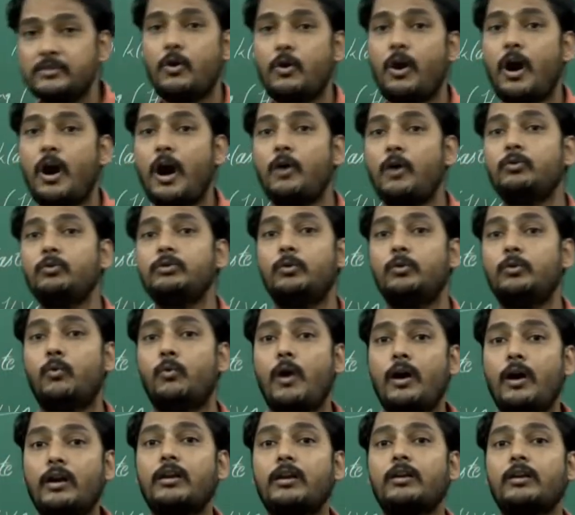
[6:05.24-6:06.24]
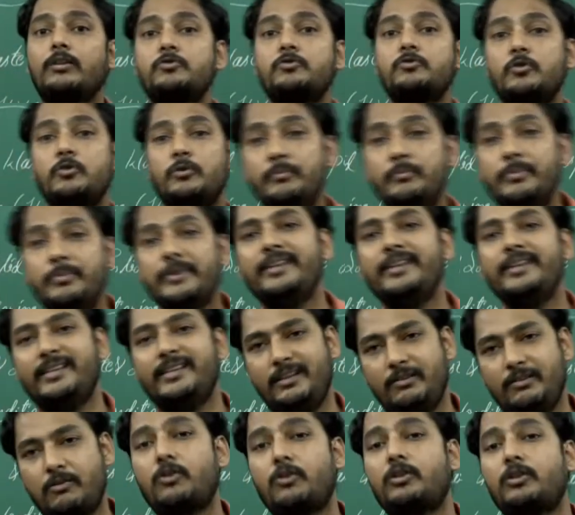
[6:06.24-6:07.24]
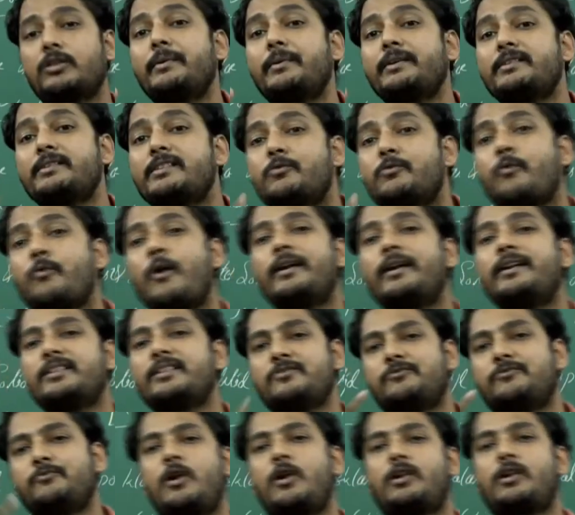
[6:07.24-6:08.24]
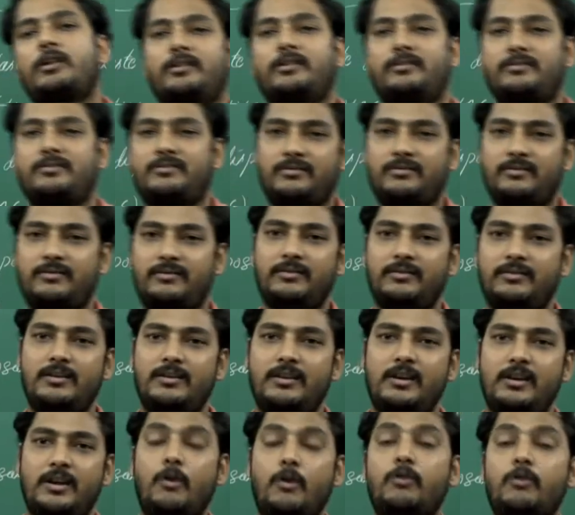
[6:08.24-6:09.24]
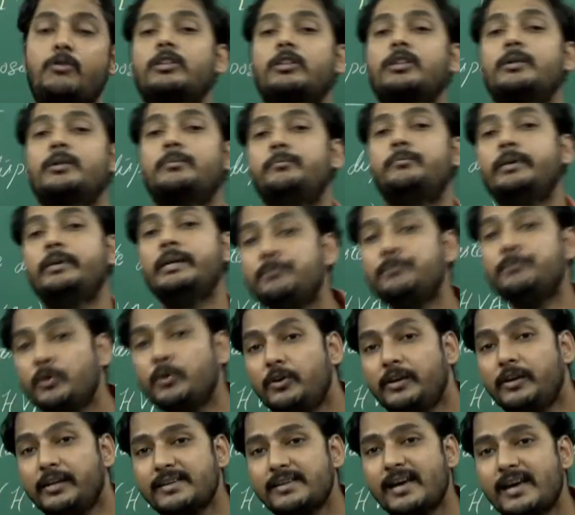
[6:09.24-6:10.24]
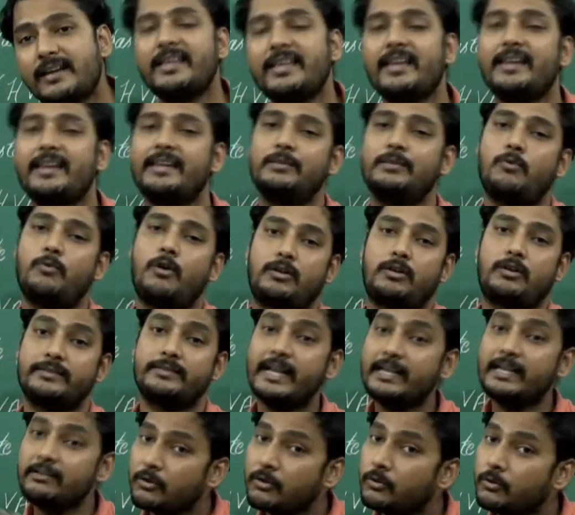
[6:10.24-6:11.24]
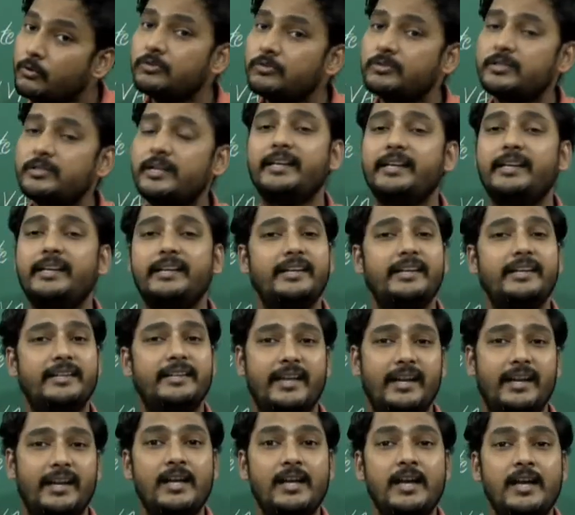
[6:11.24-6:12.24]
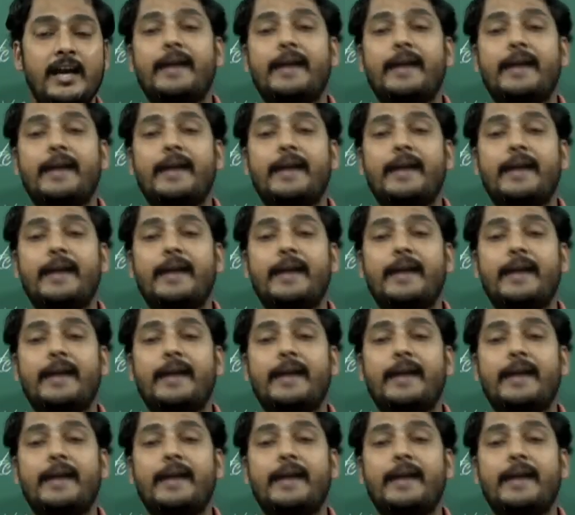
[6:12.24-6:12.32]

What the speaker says: So, how the water should be, what are all the basic qualities of waters, what are all the impurities are there in water, that we are going to study in detail.